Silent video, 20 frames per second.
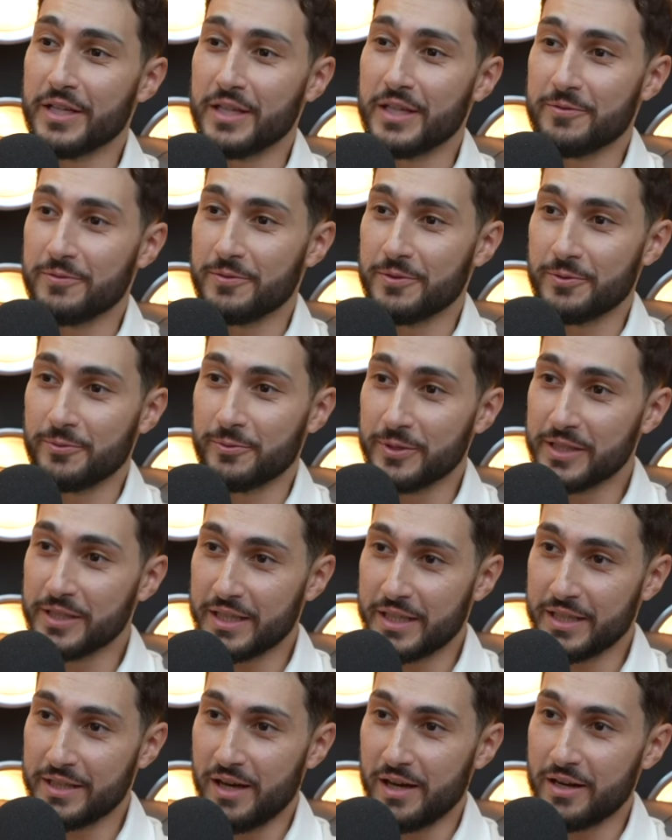If you really
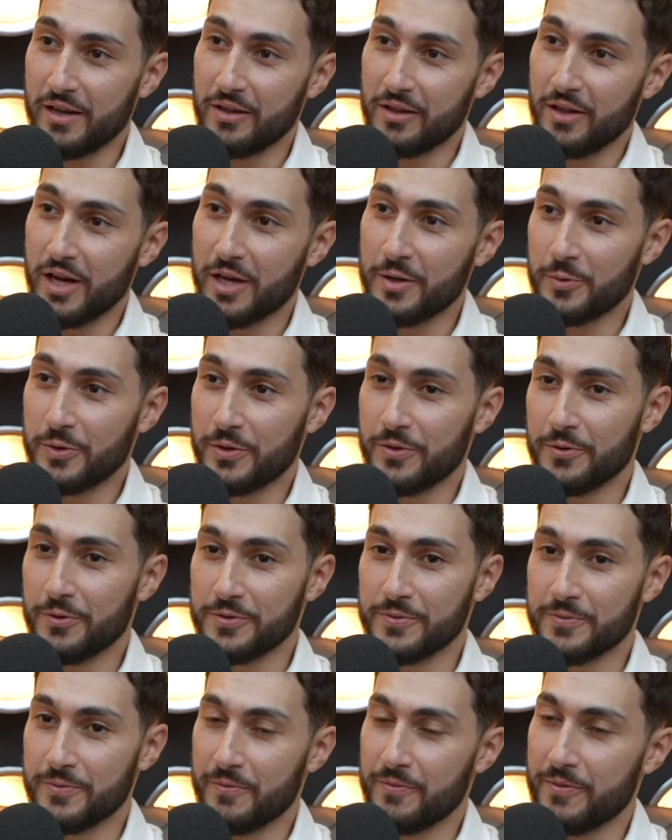cannot align with
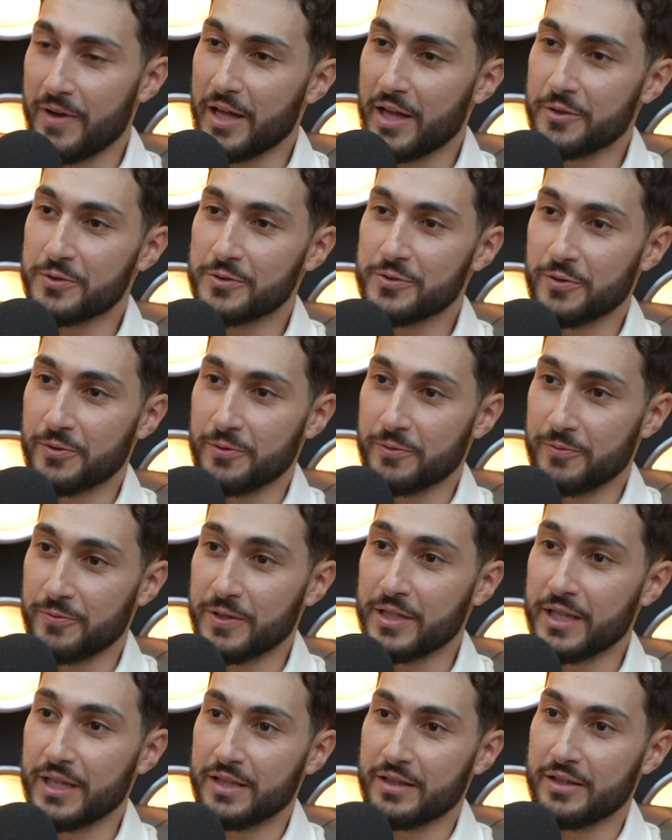those values or you feel
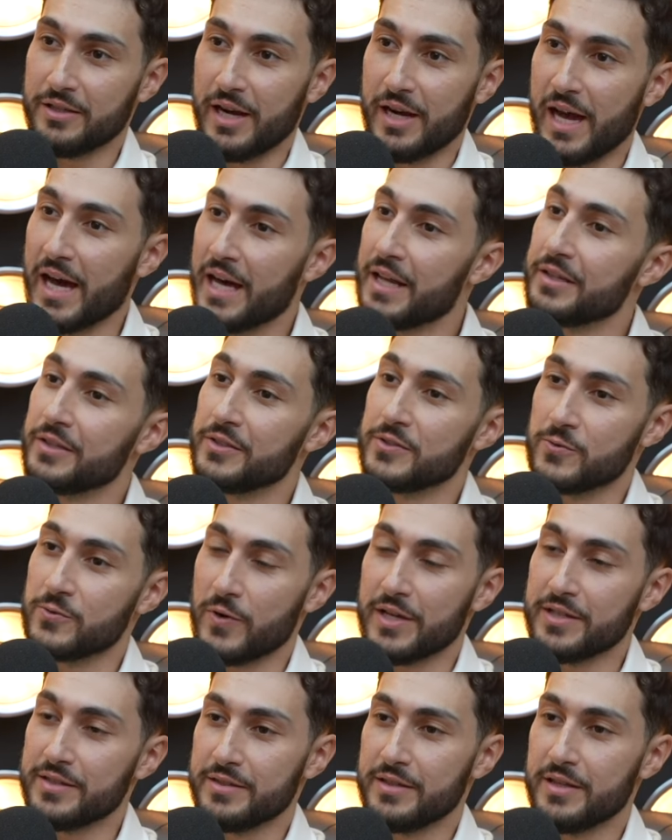like they're adding
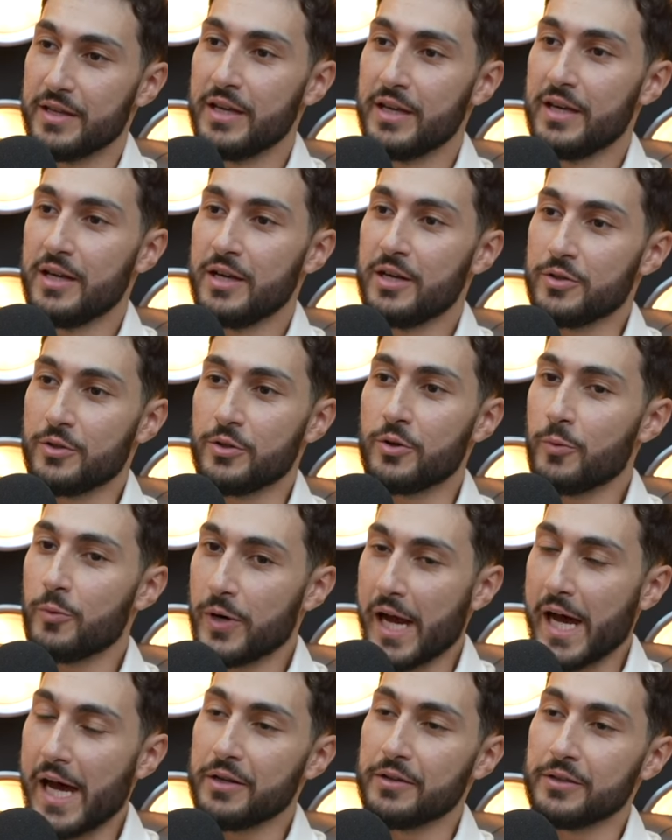stress, you know,
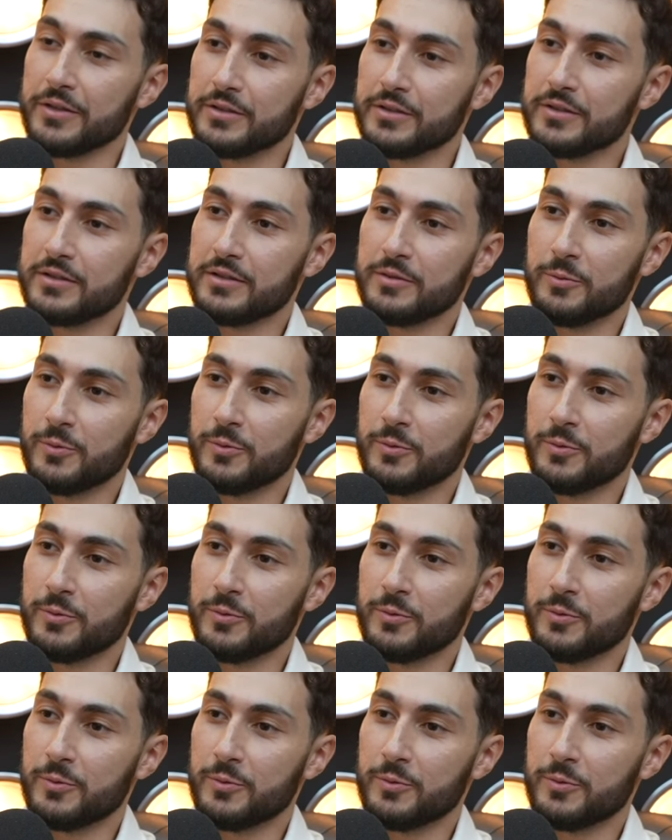we're adults.